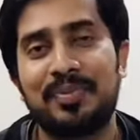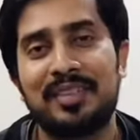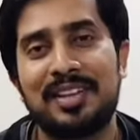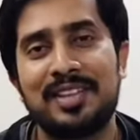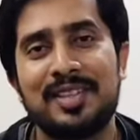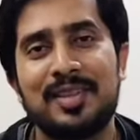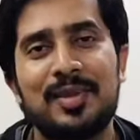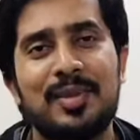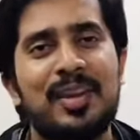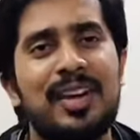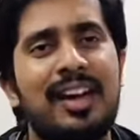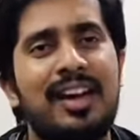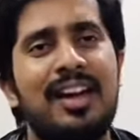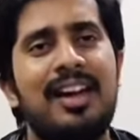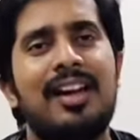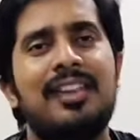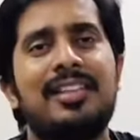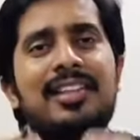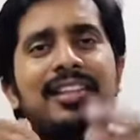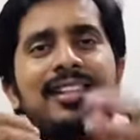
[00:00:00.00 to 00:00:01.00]
So
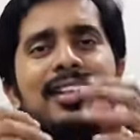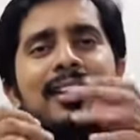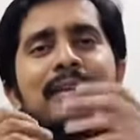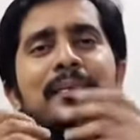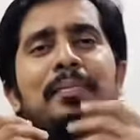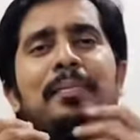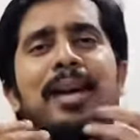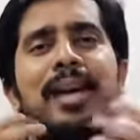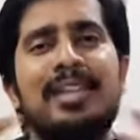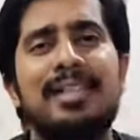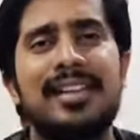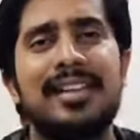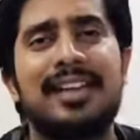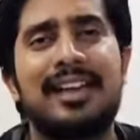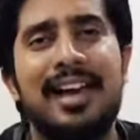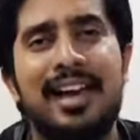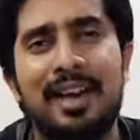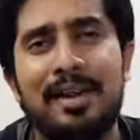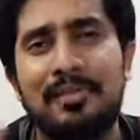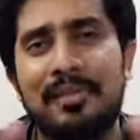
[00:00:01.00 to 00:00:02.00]
these are the basic
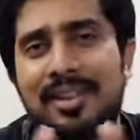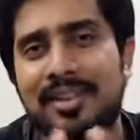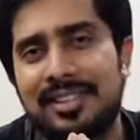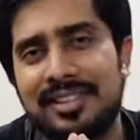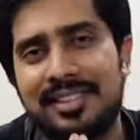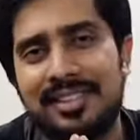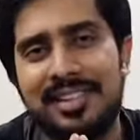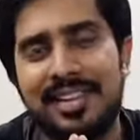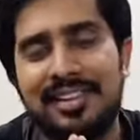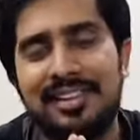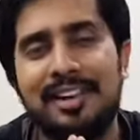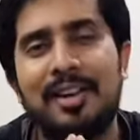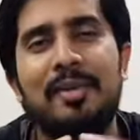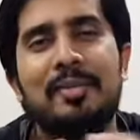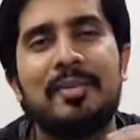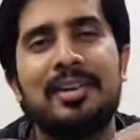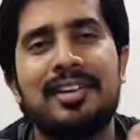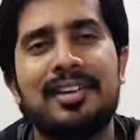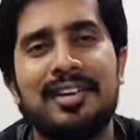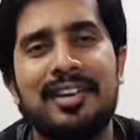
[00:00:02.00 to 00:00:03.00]
elements that
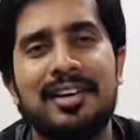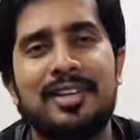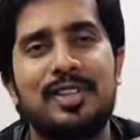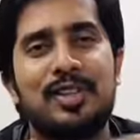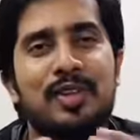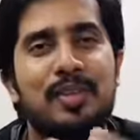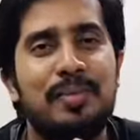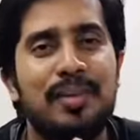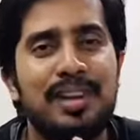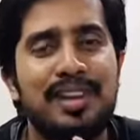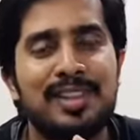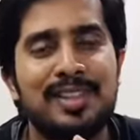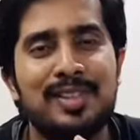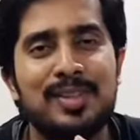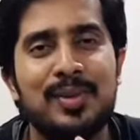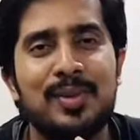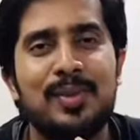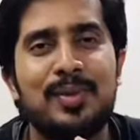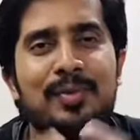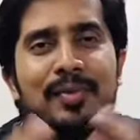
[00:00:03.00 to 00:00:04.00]
come in a resume.
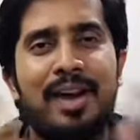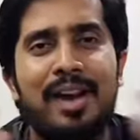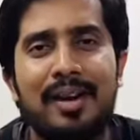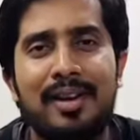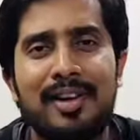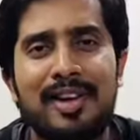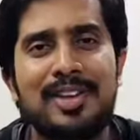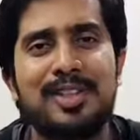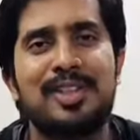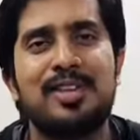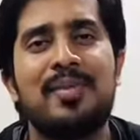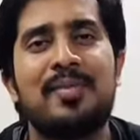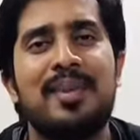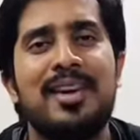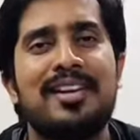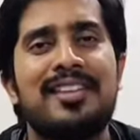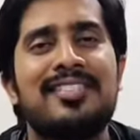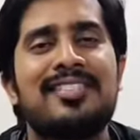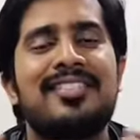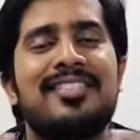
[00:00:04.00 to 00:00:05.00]
So a resume
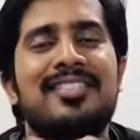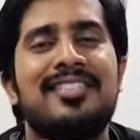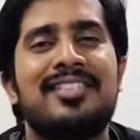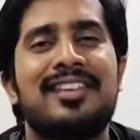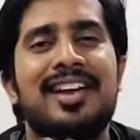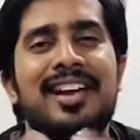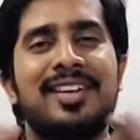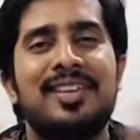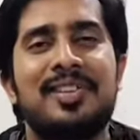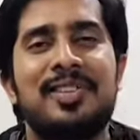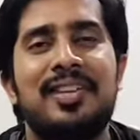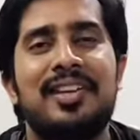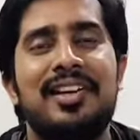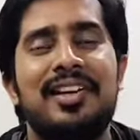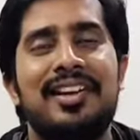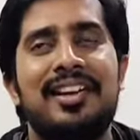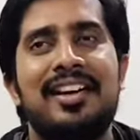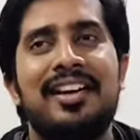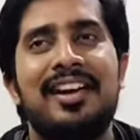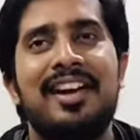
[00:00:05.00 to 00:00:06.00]
is
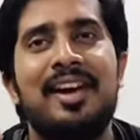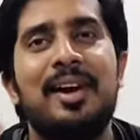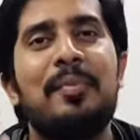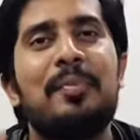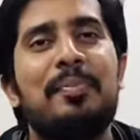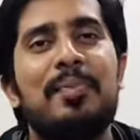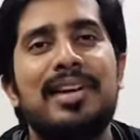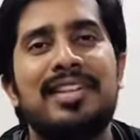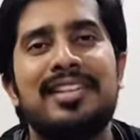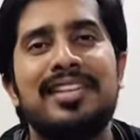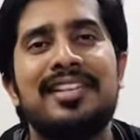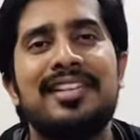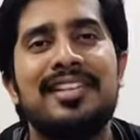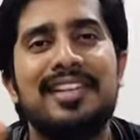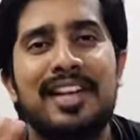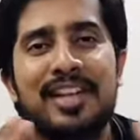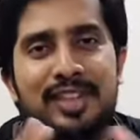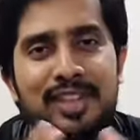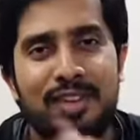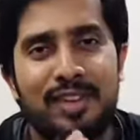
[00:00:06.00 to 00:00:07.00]
actually a
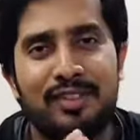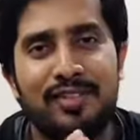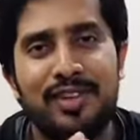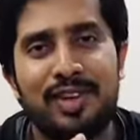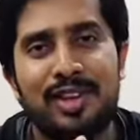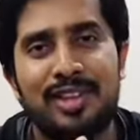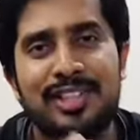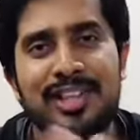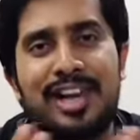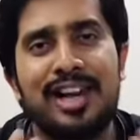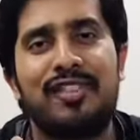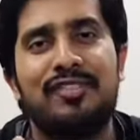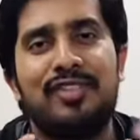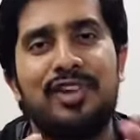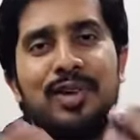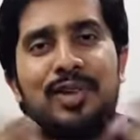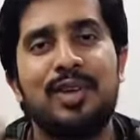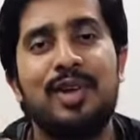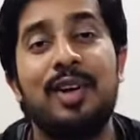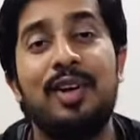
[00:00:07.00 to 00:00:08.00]
presentation of yourself
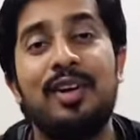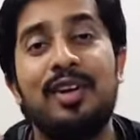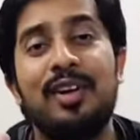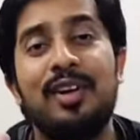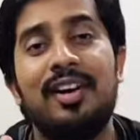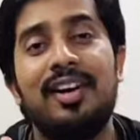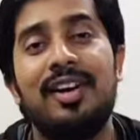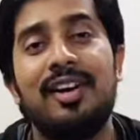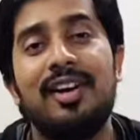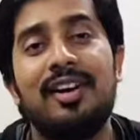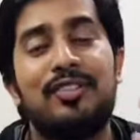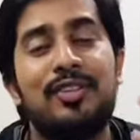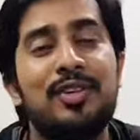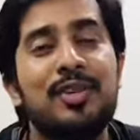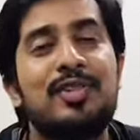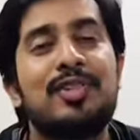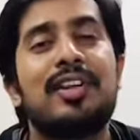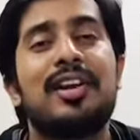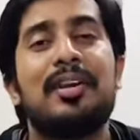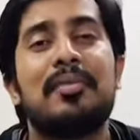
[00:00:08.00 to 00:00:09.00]
to your
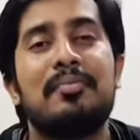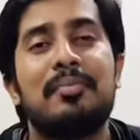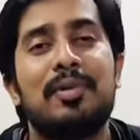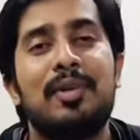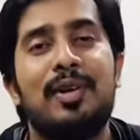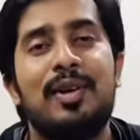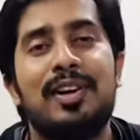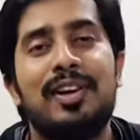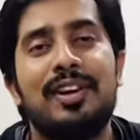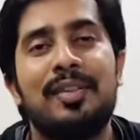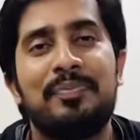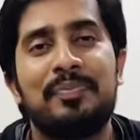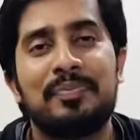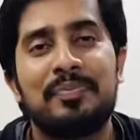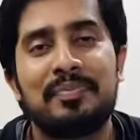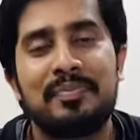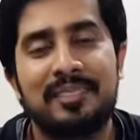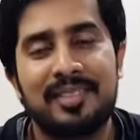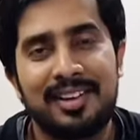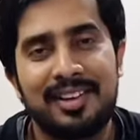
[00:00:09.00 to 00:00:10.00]
future employer.
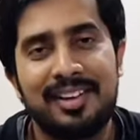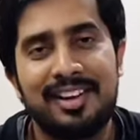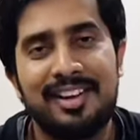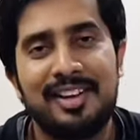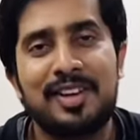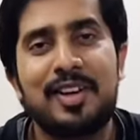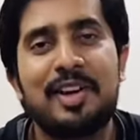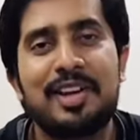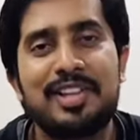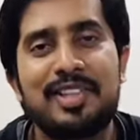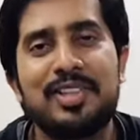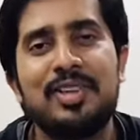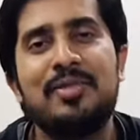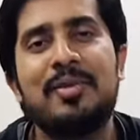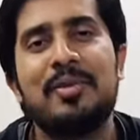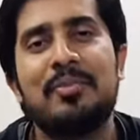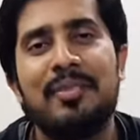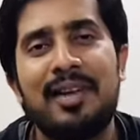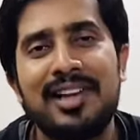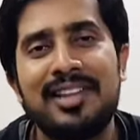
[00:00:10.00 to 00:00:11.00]
Okay, your
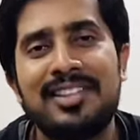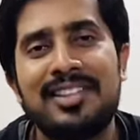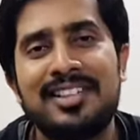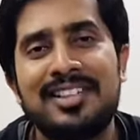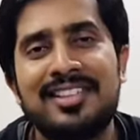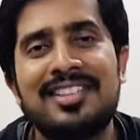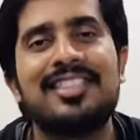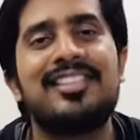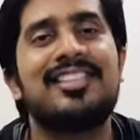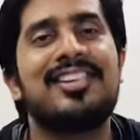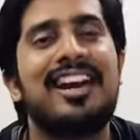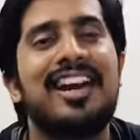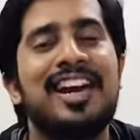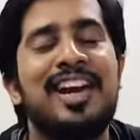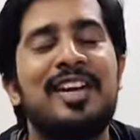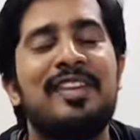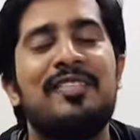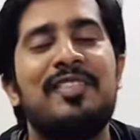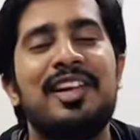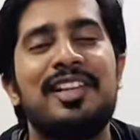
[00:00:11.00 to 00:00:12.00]
resume might just
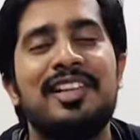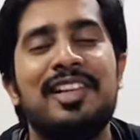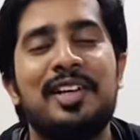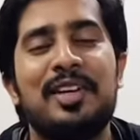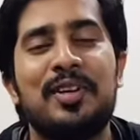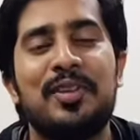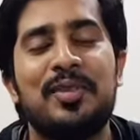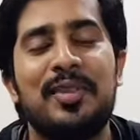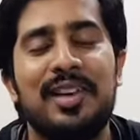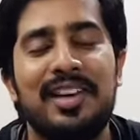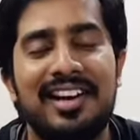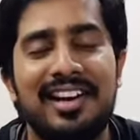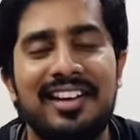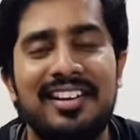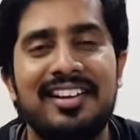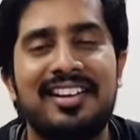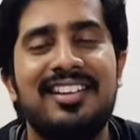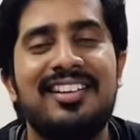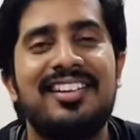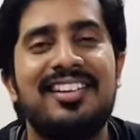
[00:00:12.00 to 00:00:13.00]
decide whether you will get
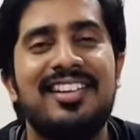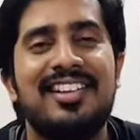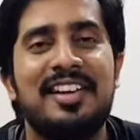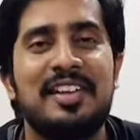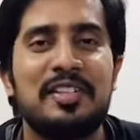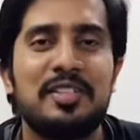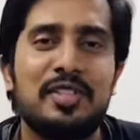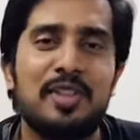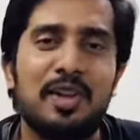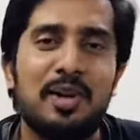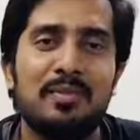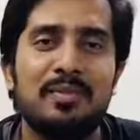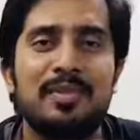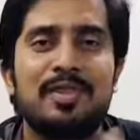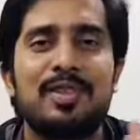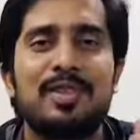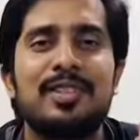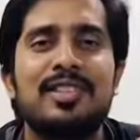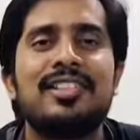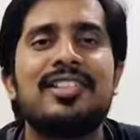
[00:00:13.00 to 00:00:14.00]
a job.
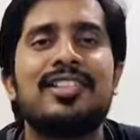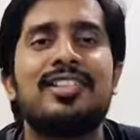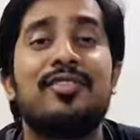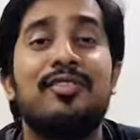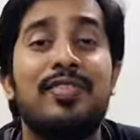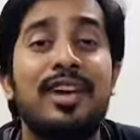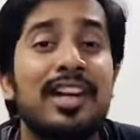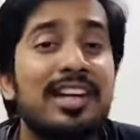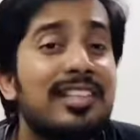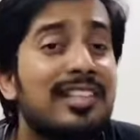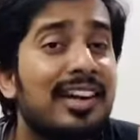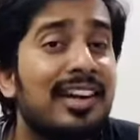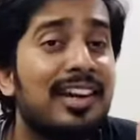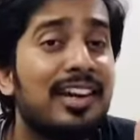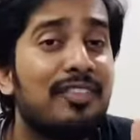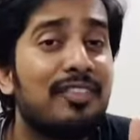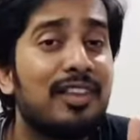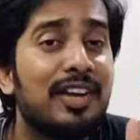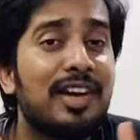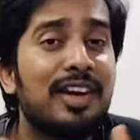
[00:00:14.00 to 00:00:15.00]
So this is a very
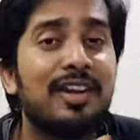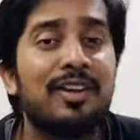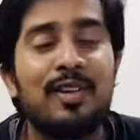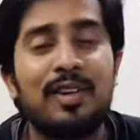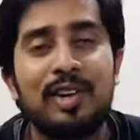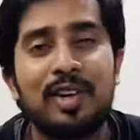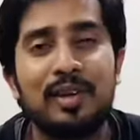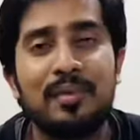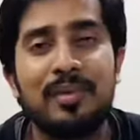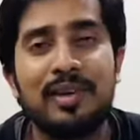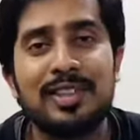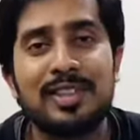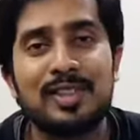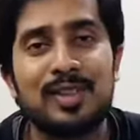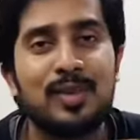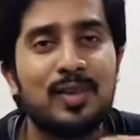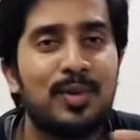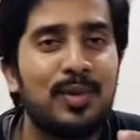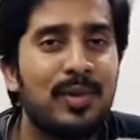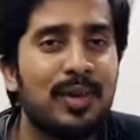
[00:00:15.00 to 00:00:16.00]
significant document.
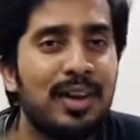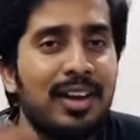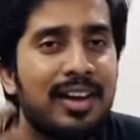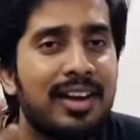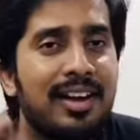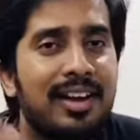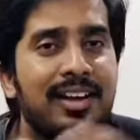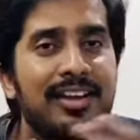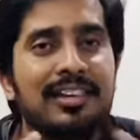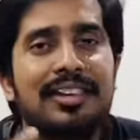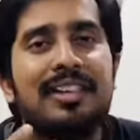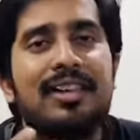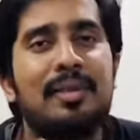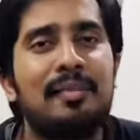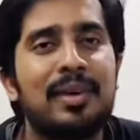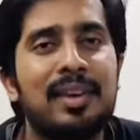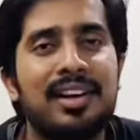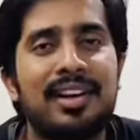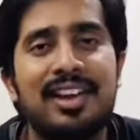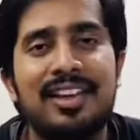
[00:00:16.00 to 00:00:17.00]
So in the
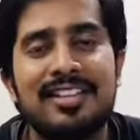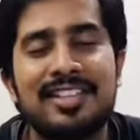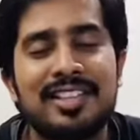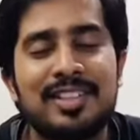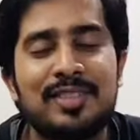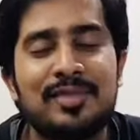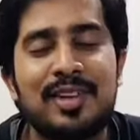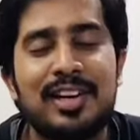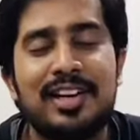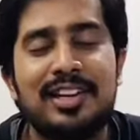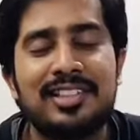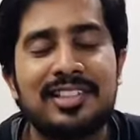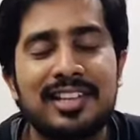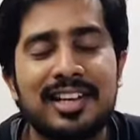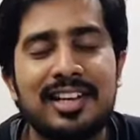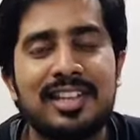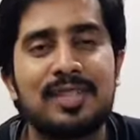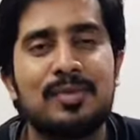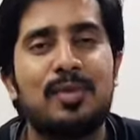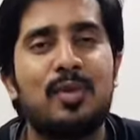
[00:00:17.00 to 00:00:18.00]
coming classes, we'll
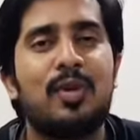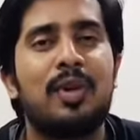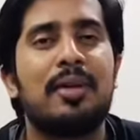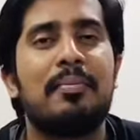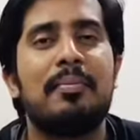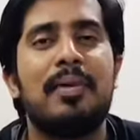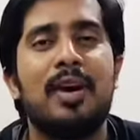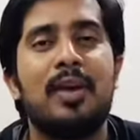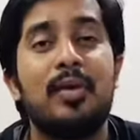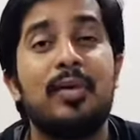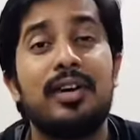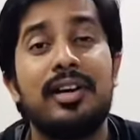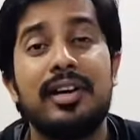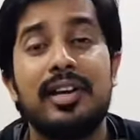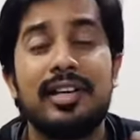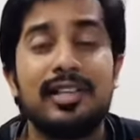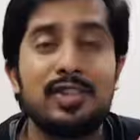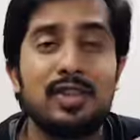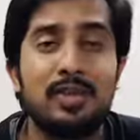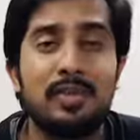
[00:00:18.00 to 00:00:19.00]
discuss more about
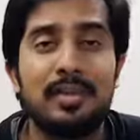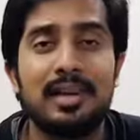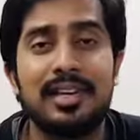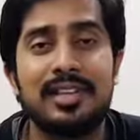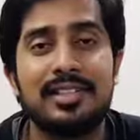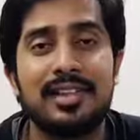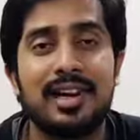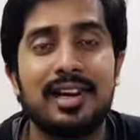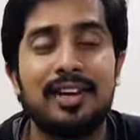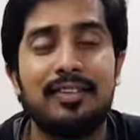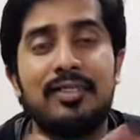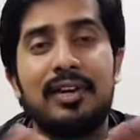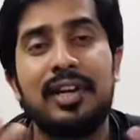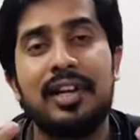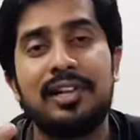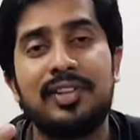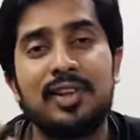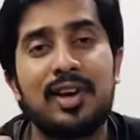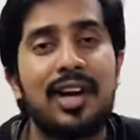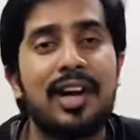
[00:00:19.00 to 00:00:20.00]
resumes, and
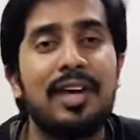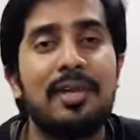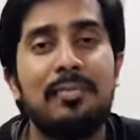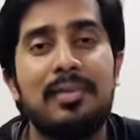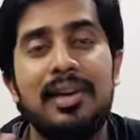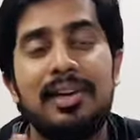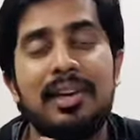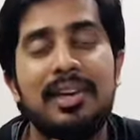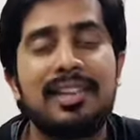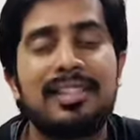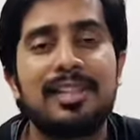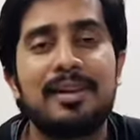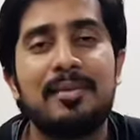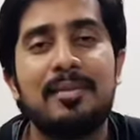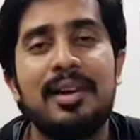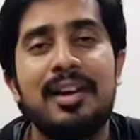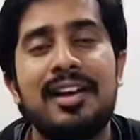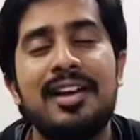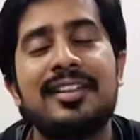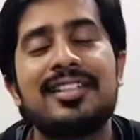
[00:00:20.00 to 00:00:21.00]
we'll try making some
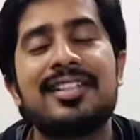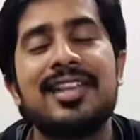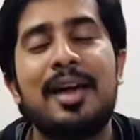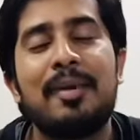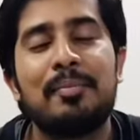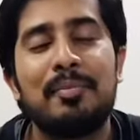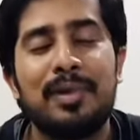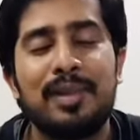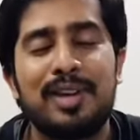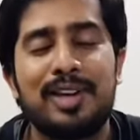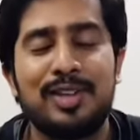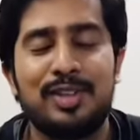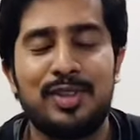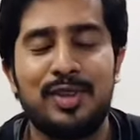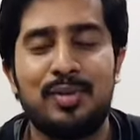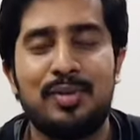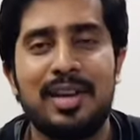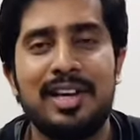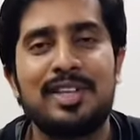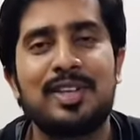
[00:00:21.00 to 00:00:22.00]
sample
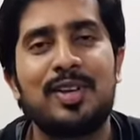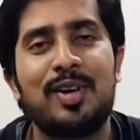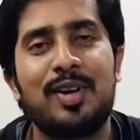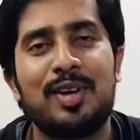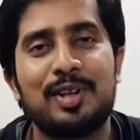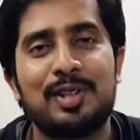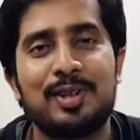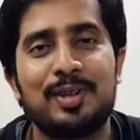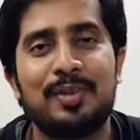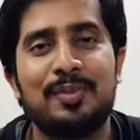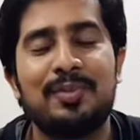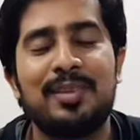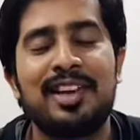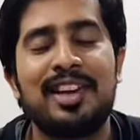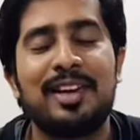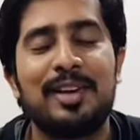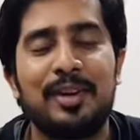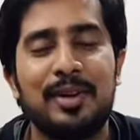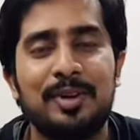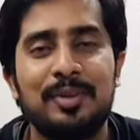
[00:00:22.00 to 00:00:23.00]
resumes also.
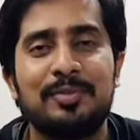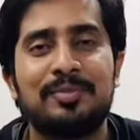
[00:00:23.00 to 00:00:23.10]
Thank you.